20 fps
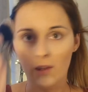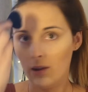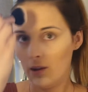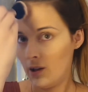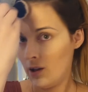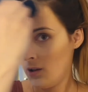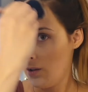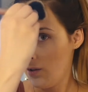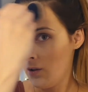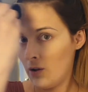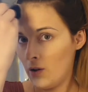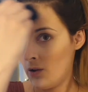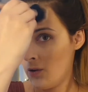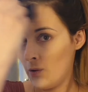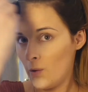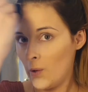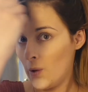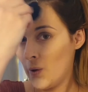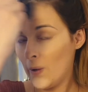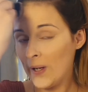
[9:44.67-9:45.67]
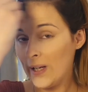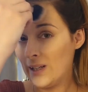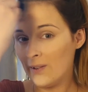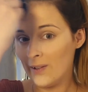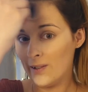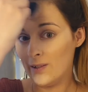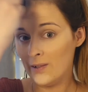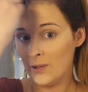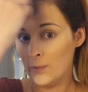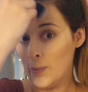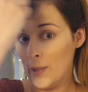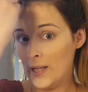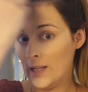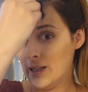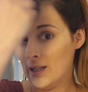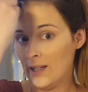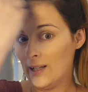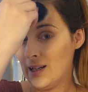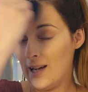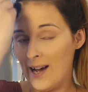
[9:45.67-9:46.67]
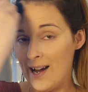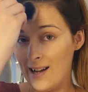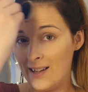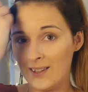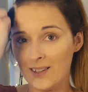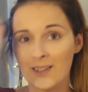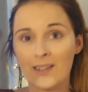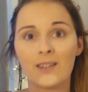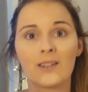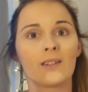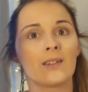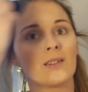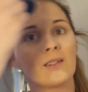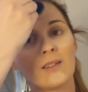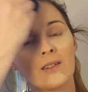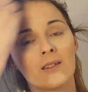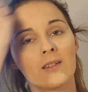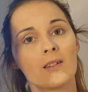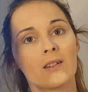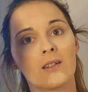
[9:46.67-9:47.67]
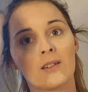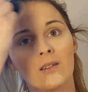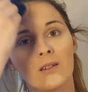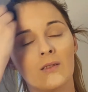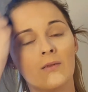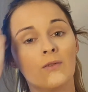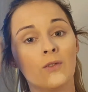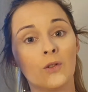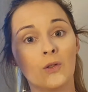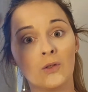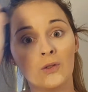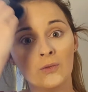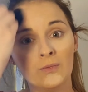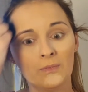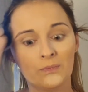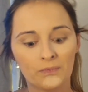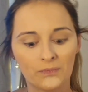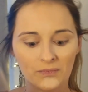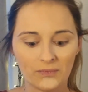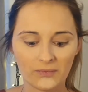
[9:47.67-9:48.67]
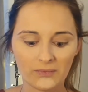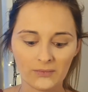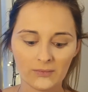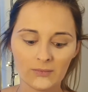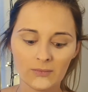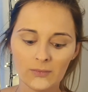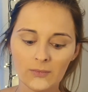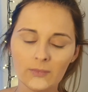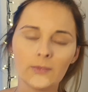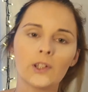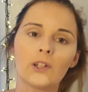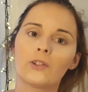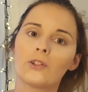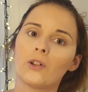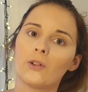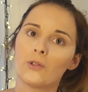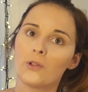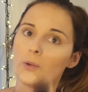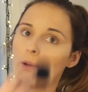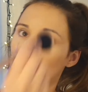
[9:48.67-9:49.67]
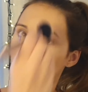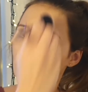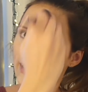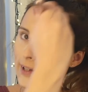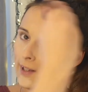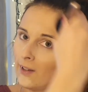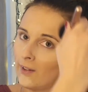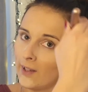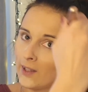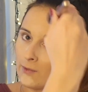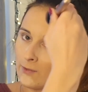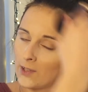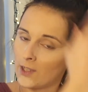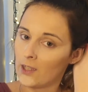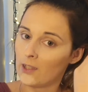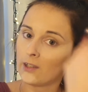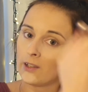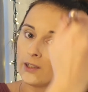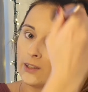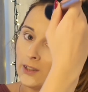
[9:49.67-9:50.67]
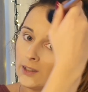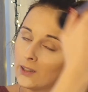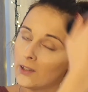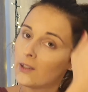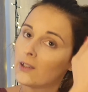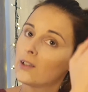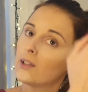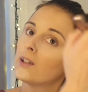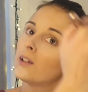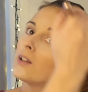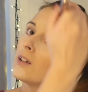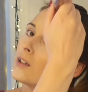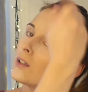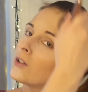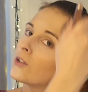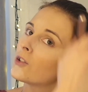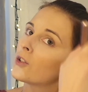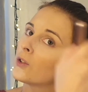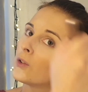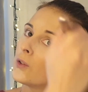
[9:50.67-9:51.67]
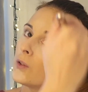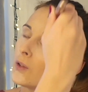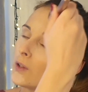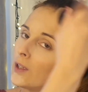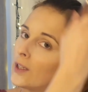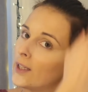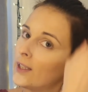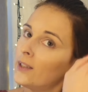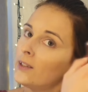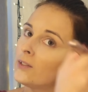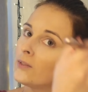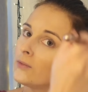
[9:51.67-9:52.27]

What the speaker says: I know eyeliner's been asked for, so I'll do an eyeliner video shortly.